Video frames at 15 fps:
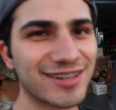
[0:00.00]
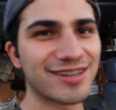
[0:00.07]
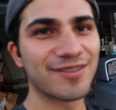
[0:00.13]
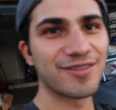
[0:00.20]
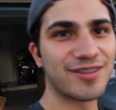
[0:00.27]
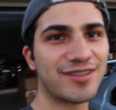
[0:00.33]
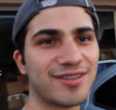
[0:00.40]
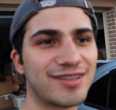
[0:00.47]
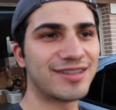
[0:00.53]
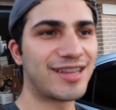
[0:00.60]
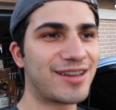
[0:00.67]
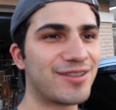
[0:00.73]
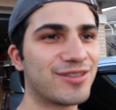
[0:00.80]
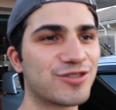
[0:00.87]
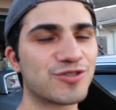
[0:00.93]
like
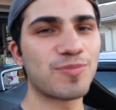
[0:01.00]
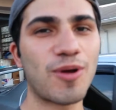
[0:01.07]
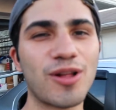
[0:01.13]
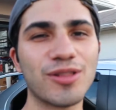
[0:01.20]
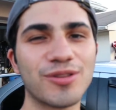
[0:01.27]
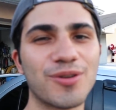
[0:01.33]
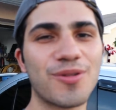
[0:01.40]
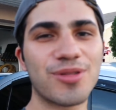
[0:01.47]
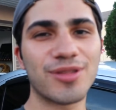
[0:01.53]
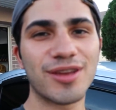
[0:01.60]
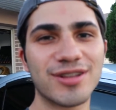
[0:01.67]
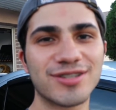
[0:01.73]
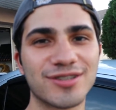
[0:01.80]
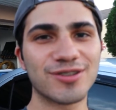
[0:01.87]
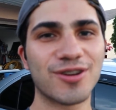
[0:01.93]
a small little
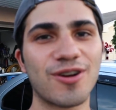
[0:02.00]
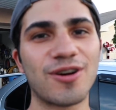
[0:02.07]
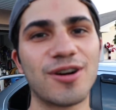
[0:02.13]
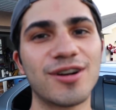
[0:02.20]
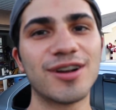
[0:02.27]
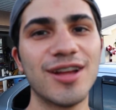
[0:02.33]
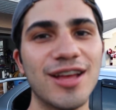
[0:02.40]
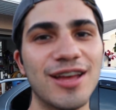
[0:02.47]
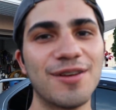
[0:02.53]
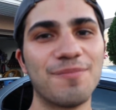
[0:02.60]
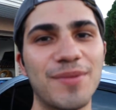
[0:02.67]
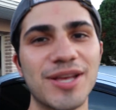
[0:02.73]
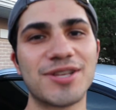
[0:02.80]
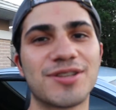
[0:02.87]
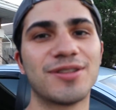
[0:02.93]
thing to the car.
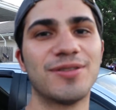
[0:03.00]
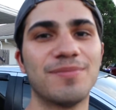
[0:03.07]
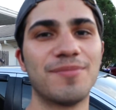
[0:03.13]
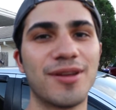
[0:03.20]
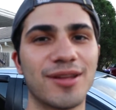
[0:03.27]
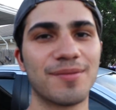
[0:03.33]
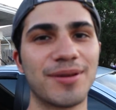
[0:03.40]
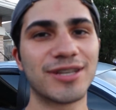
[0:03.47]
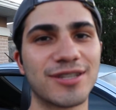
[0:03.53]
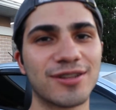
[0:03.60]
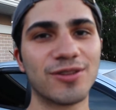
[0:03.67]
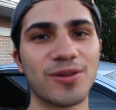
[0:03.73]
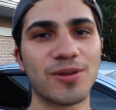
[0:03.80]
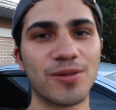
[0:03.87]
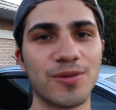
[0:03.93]
Makes it
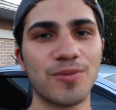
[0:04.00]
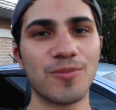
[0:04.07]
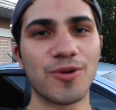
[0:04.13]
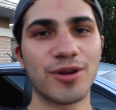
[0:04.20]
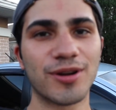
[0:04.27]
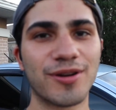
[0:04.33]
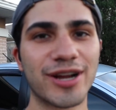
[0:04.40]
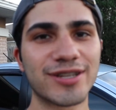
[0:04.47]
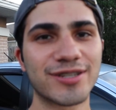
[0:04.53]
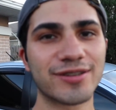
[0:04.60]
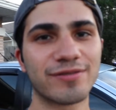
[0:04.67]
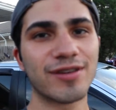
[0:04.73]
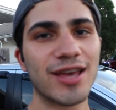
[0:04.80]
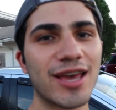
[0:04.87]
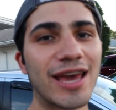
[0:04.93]
look a little more
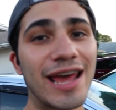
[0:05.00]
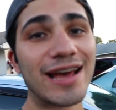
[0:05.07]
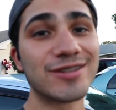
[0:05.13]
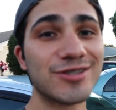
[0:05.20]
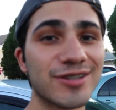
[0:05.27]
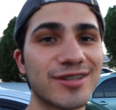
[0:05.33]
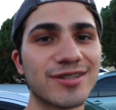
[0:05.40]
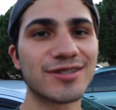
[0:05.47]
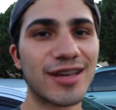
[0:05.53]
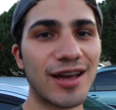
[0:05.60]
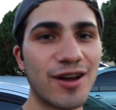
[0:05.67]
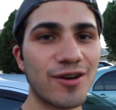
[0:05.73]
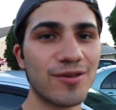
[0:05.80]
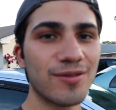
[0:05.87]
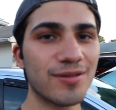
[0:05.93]
aggressive. As you can
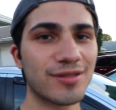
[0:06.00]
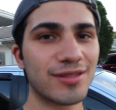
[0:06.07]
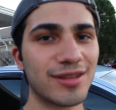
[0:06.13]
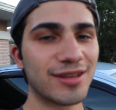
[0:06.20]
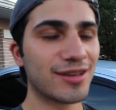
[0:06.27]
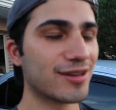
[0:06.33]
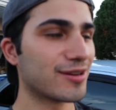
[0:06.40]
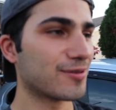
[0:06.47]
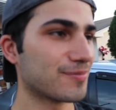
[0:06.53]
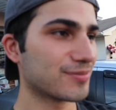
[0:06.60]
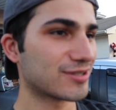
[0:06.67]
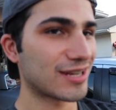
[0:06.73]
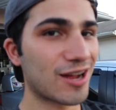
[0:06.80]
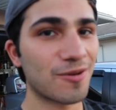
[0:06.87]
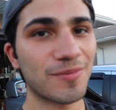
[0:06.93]
tell, the
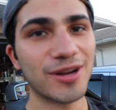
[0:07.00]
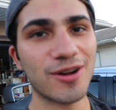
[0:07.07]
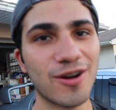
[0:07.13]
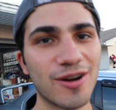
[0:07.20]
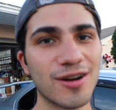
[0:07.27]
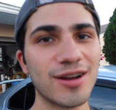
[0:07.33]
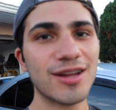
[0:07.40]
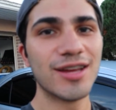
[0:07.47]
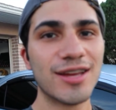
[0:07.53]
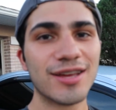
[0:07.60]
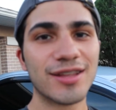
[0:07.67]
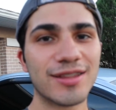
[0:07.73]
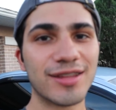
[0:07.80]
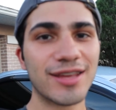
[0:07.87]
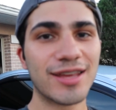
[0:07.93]
style of my car,
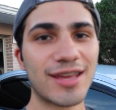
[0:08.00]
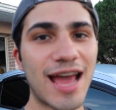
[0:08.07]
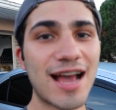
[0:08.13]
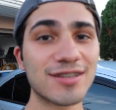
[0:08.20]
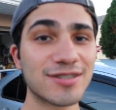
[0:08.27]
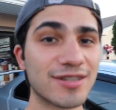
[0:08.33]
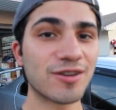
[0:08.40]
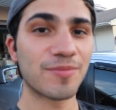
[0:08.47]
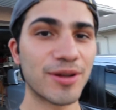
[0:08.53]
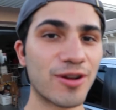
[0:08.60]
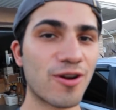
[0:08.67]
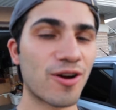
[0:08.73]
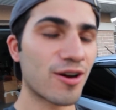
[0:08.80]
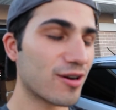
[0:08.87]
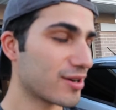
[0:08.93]
the accent on my
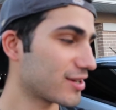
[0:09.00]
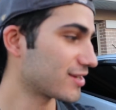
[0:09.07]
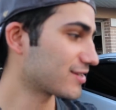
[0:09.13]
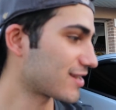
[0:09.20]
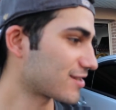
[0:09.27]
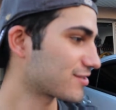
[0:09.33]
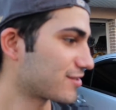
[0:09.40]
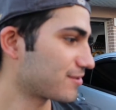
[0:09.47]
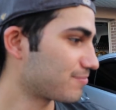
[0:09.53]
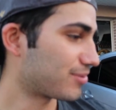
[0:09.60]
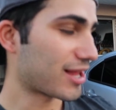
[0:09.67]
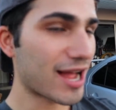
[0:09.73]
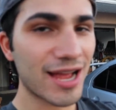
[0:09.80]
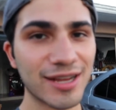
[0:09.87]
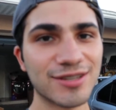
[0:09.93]
car is actually
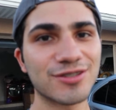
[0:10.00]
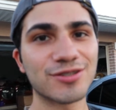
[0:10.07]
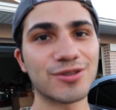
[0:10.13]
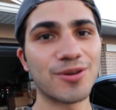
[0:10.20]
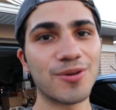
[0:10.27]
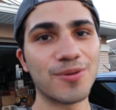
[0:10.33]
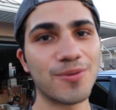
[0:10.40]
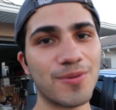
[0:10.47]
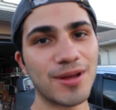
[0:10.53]
black, so